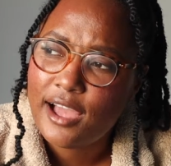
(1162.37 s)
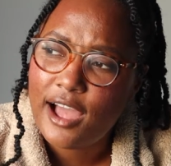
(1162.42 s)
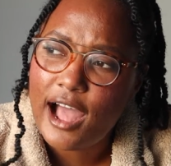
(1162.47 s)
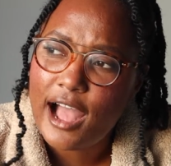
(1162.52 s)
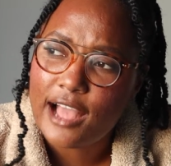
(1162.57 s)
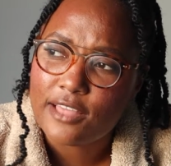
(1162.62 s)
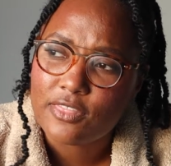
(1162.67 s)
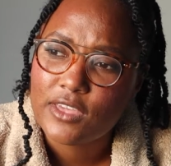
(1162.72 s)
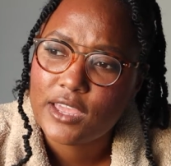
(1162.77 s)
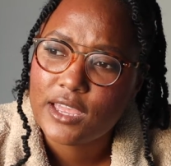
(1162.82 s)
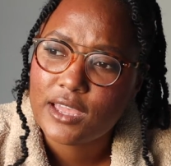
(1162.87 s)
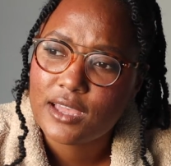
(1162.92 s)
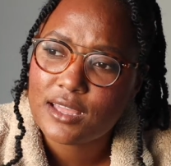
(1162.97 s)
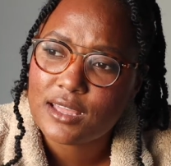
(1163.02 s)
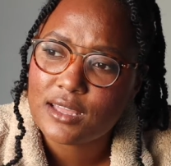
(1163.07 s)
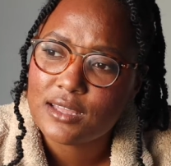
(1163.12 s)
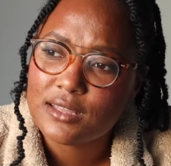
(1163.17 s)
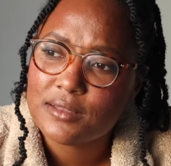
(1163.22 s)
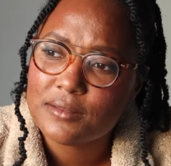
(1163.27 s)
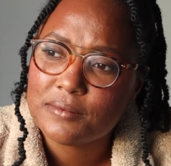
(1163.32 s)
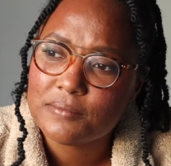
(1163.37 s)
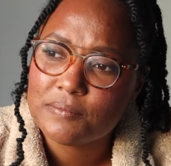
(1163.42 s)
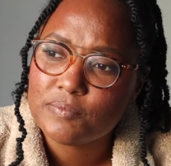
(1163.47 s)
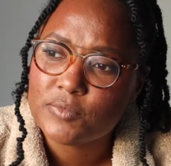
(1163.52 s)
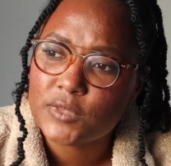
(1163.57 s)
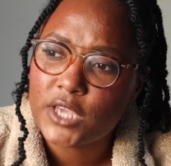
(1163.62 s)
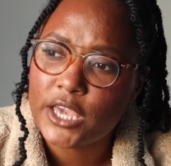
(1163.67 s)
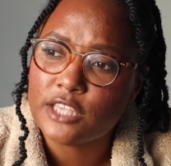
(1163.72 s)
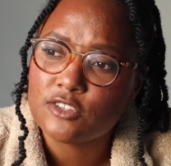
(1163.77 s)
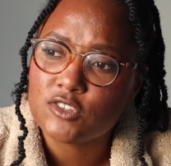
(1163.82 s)
I think,
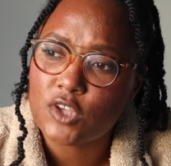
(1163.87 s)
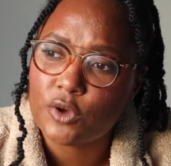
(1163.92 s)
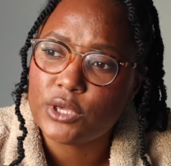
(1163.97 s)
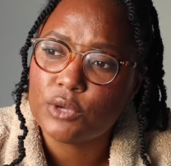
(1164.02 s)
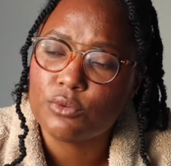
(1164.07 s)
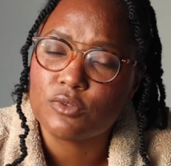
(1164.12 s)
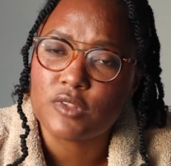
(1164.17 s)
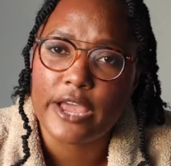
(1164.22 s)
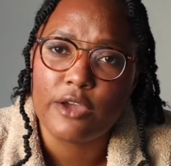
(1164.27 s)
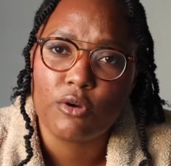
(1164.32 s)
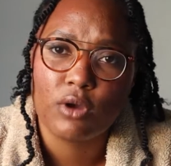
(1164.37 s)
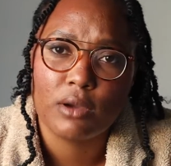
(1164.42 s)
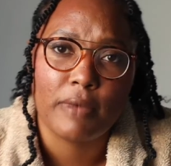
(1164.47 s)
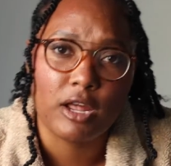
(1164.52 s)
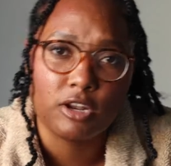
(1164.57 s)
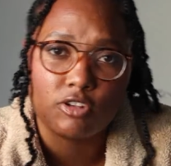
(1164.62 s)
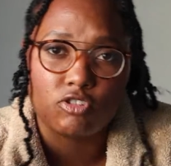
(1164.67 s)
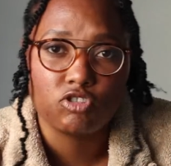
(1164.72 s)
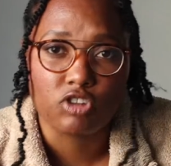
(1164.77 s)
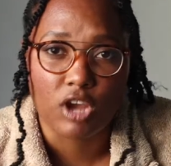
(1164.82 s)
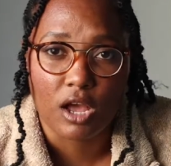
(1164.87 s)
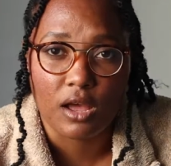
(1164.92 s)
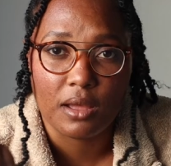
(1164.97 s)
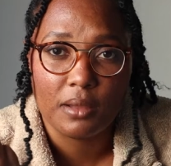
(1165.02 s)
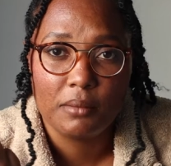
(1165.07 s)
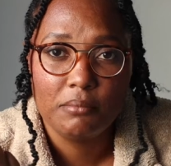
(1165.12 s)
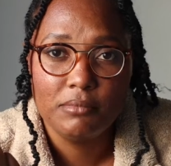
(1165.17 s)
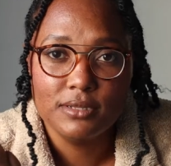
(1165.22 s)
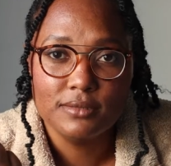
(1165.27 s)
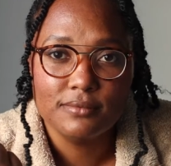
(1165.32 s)
so he was angry about his
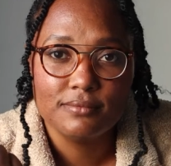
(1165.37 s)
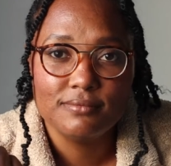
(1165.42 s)
job.